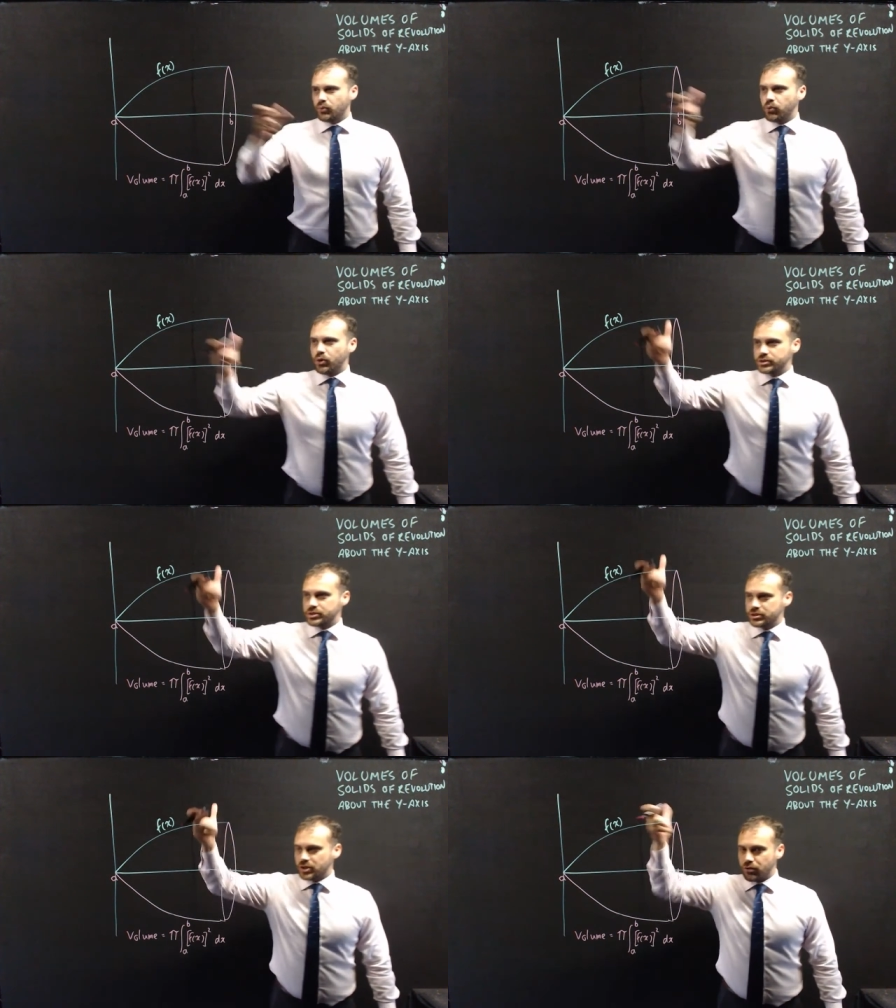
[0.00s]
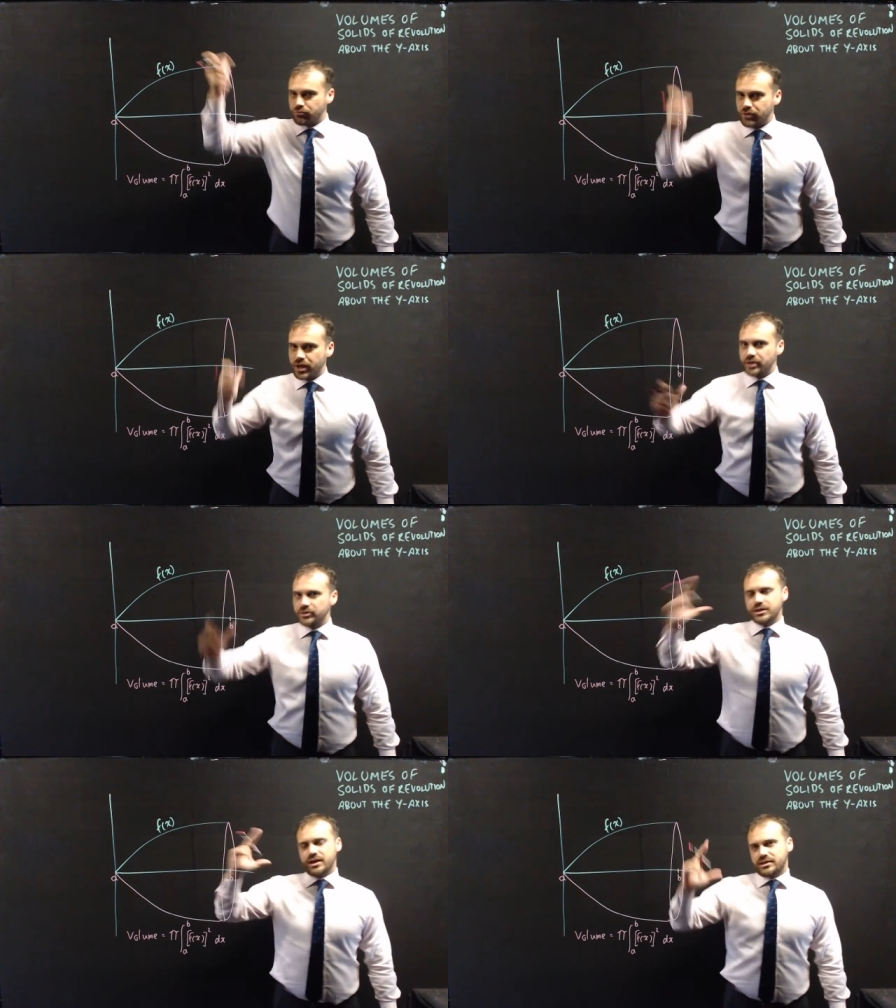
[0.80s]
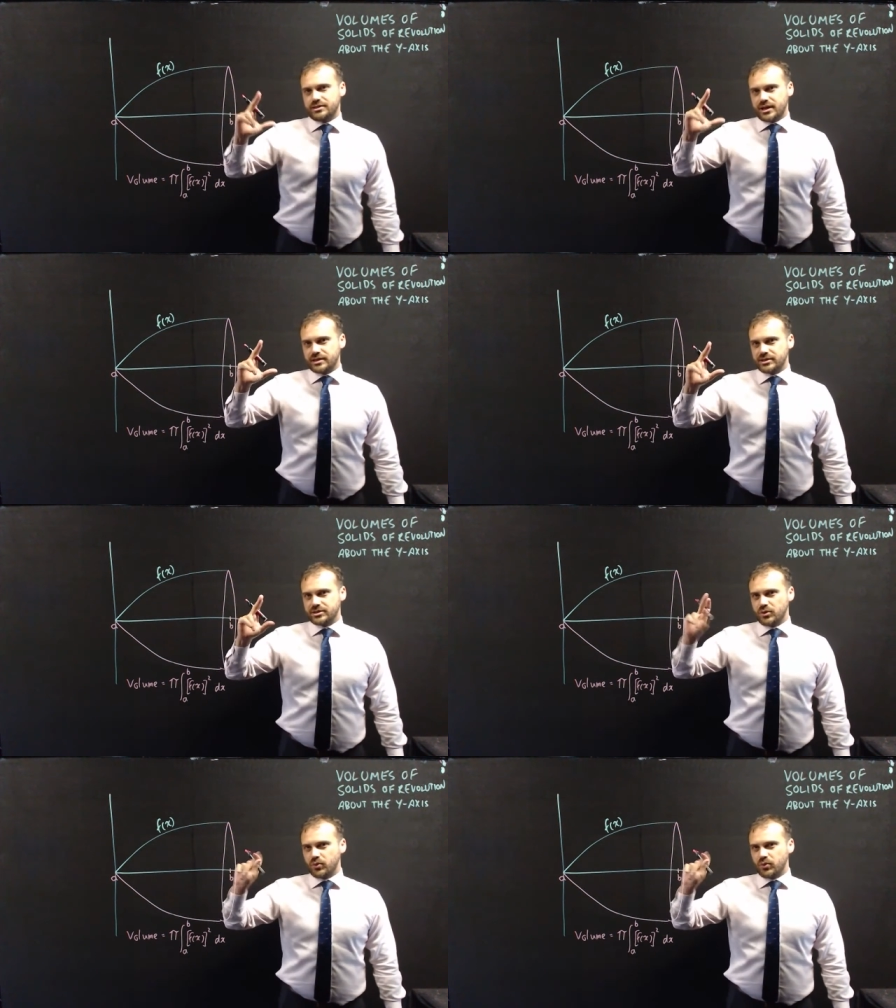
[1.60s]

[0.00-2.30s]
wasn't around the x-axis?